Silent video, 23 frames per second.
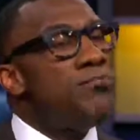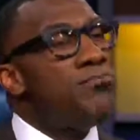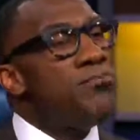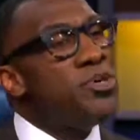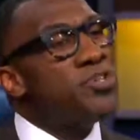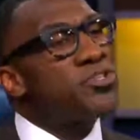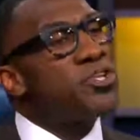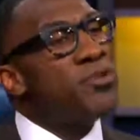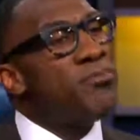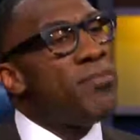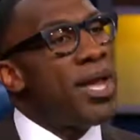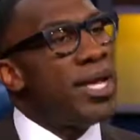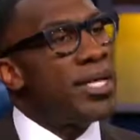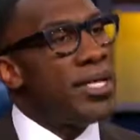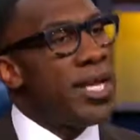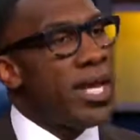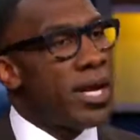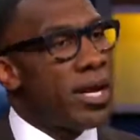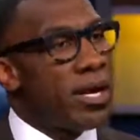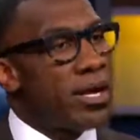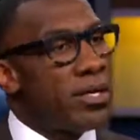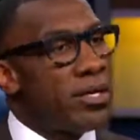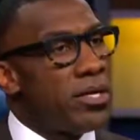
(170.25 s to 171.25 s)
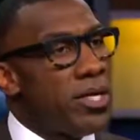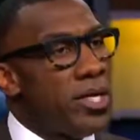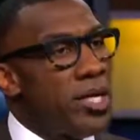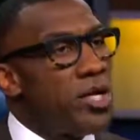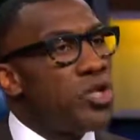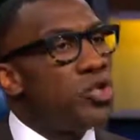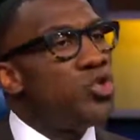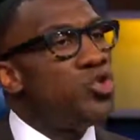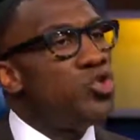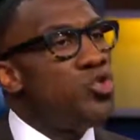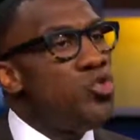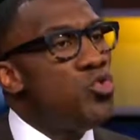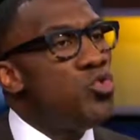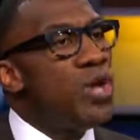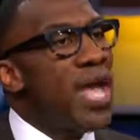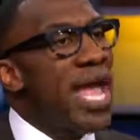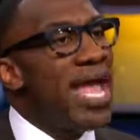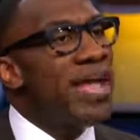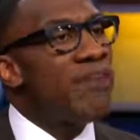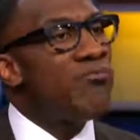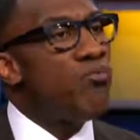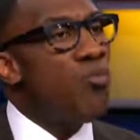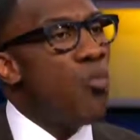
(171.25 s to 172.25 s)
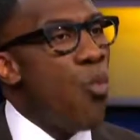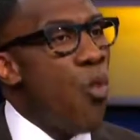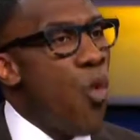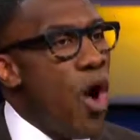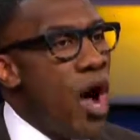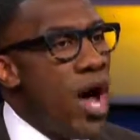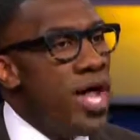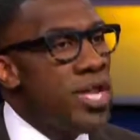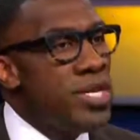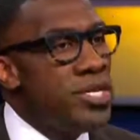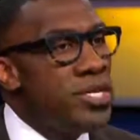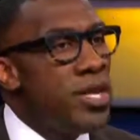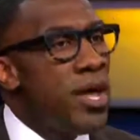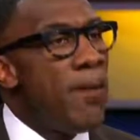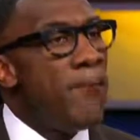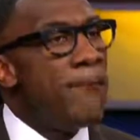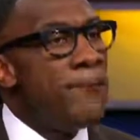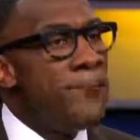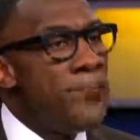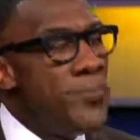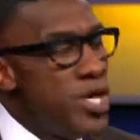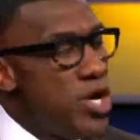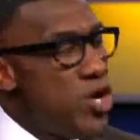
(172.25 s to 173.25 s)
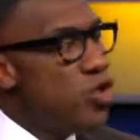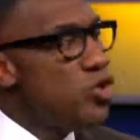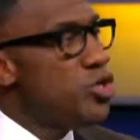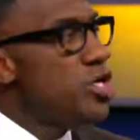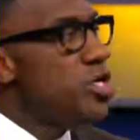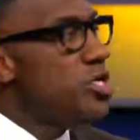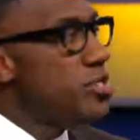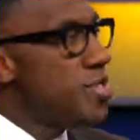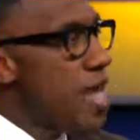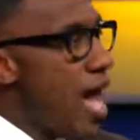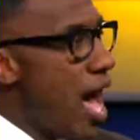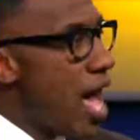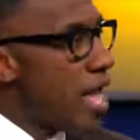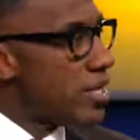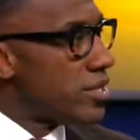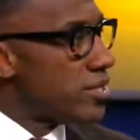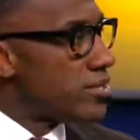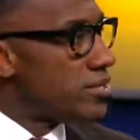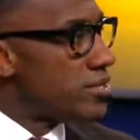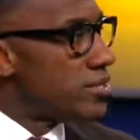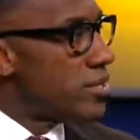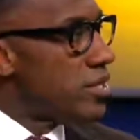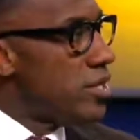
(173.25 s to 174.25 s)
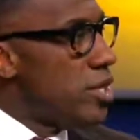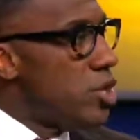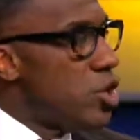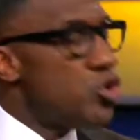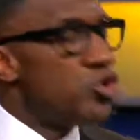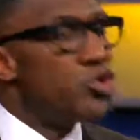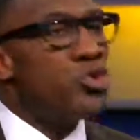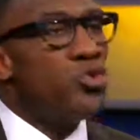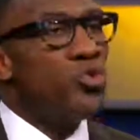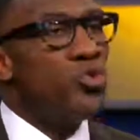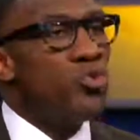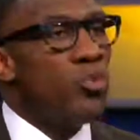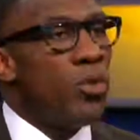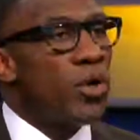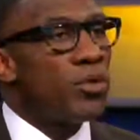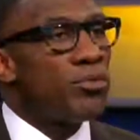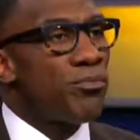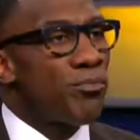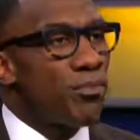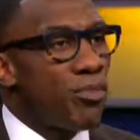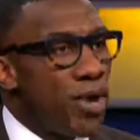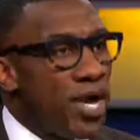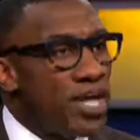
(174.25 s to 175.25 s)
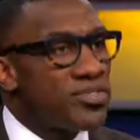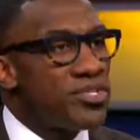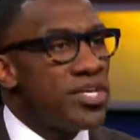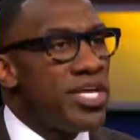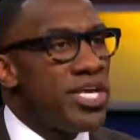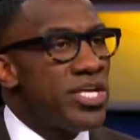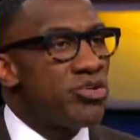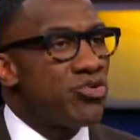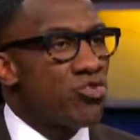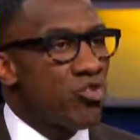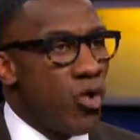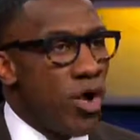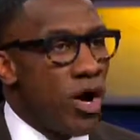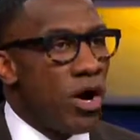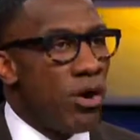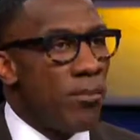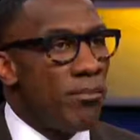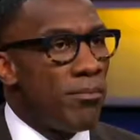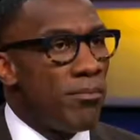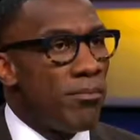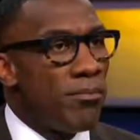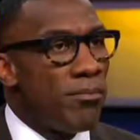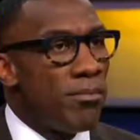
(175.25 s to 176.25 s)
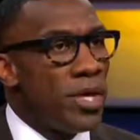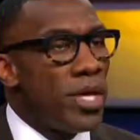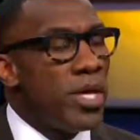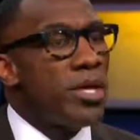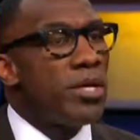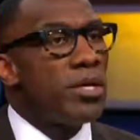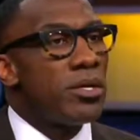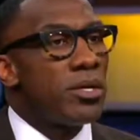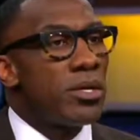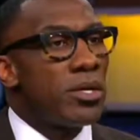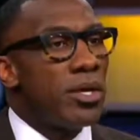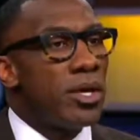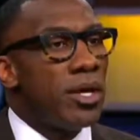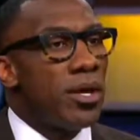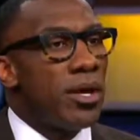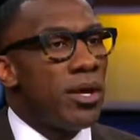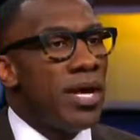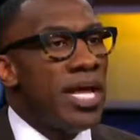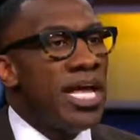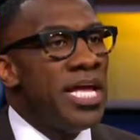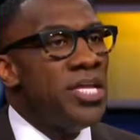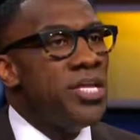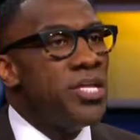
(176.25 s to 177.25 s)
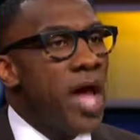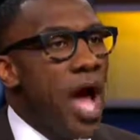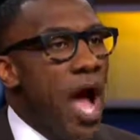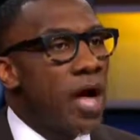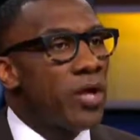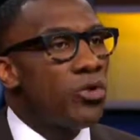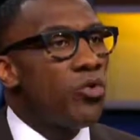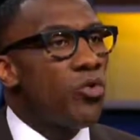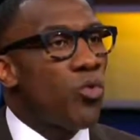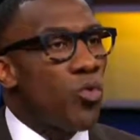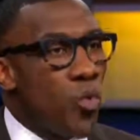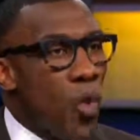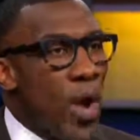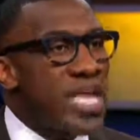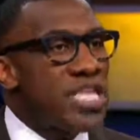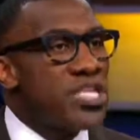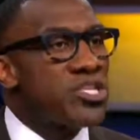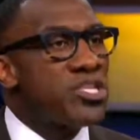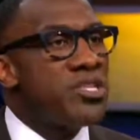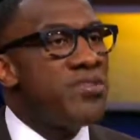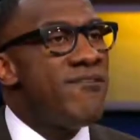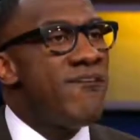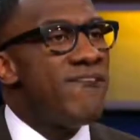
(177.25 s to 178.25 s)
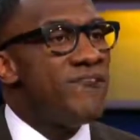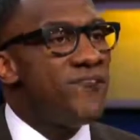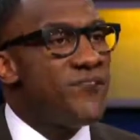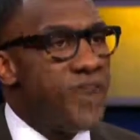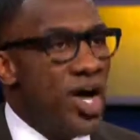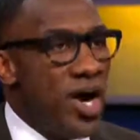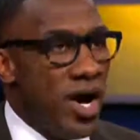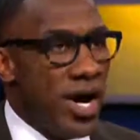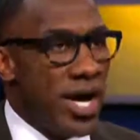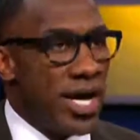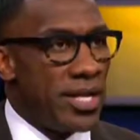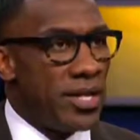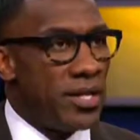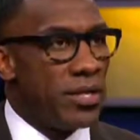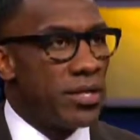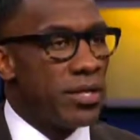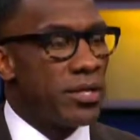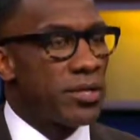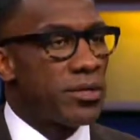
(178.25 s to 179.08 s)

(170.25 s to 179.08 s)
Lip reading: Mr. McNair, you gave $1 million to President Trump inauguration fund.